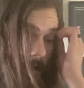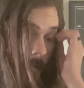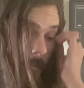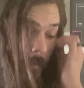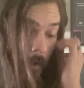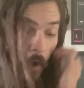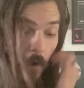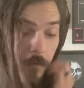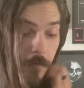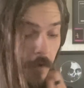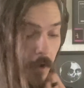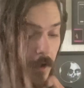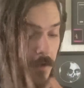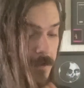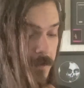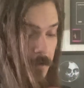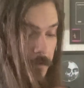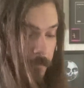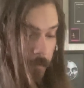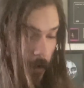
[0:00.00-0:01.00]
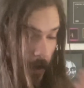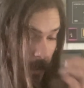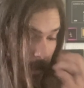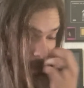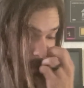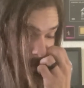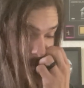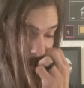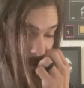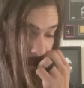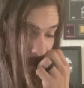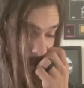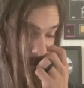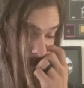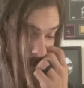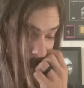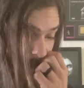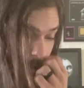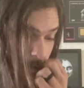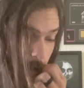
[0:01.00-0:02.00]
But overall, so far, it's
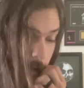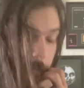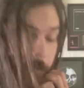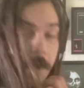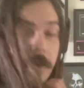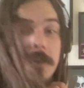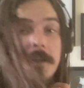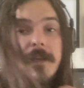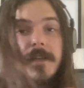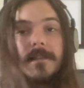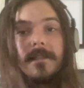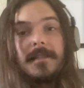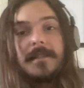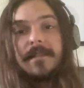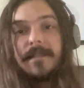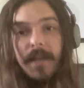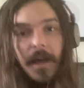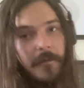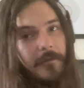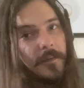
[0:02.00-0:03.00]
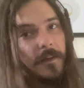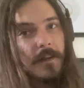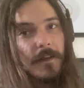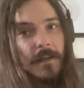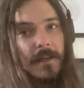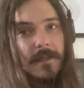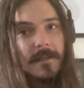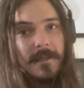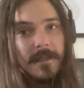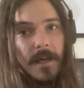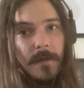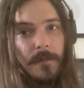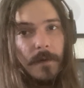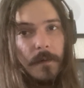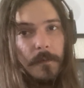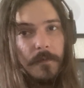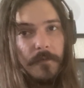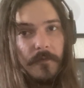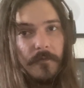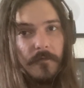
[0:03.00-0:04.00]
a great pedal. It's definitely a step
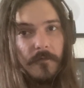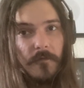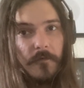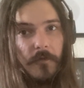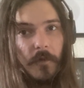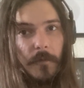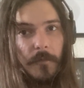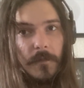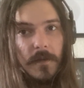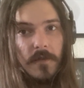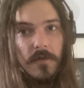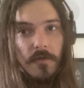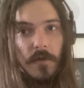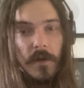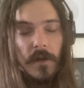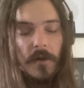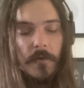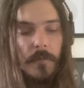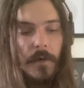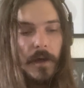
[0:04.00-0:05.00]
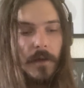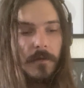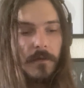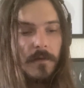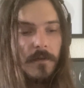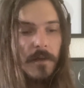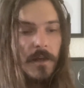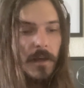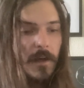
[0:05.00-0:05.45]
up from the Joyo pedal,